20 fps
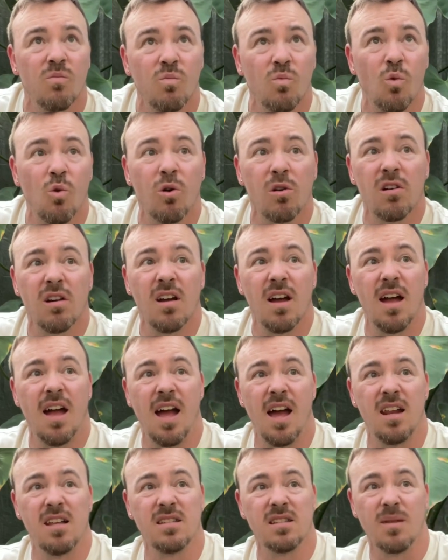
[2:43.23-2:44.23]
water it
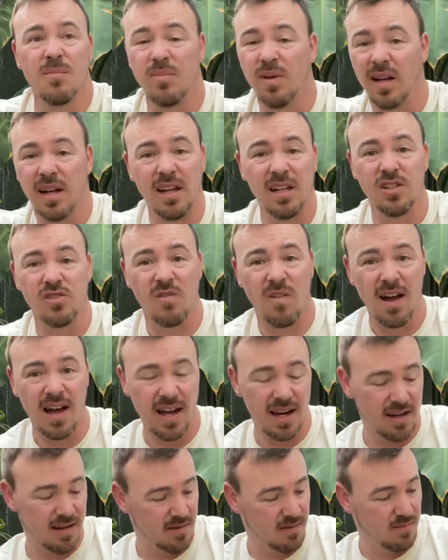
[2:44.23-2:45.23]
and it's completely
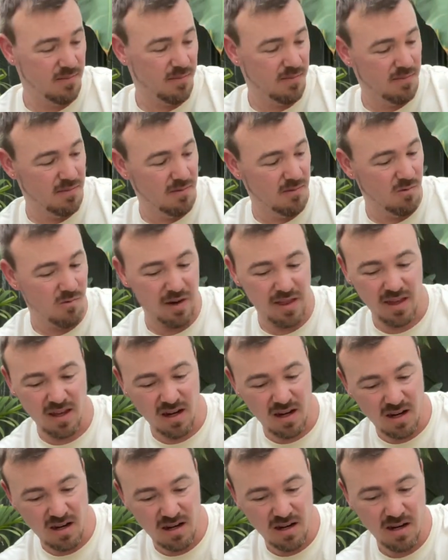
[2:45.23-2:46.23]
dried
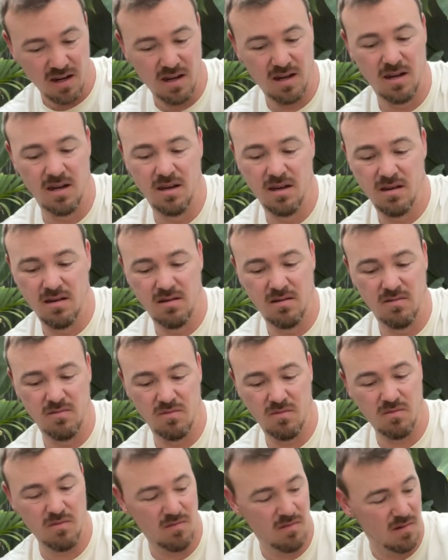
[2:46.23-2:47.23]
within
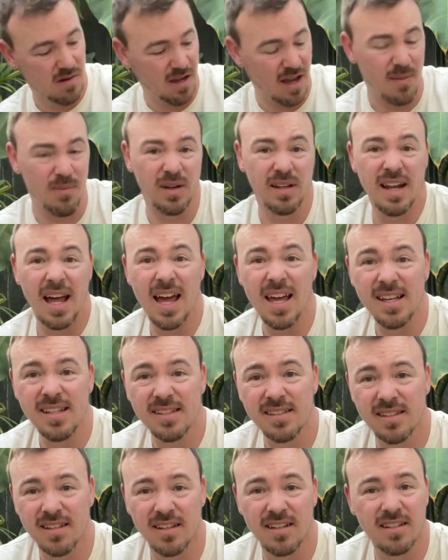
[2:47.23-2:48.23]
a couple of
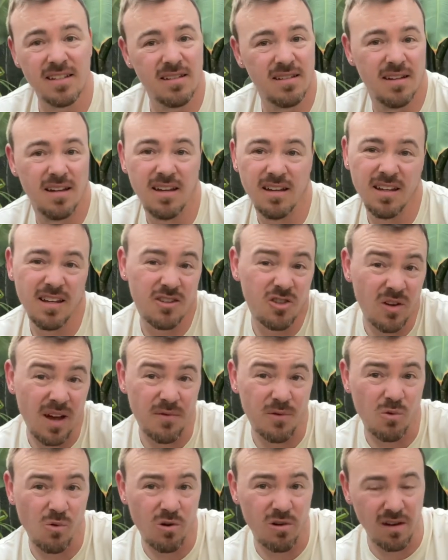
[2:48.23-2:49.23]
days. So you do have
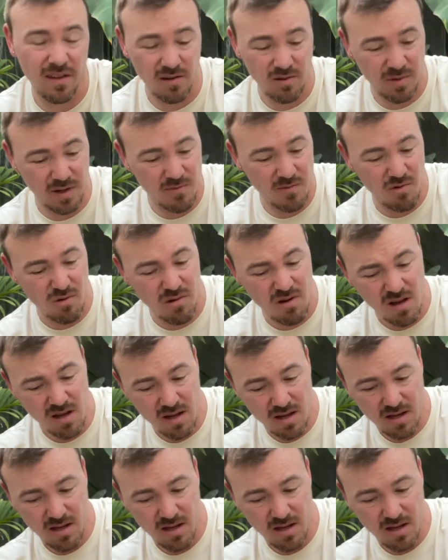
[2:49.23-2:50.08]
to water it a little bit more,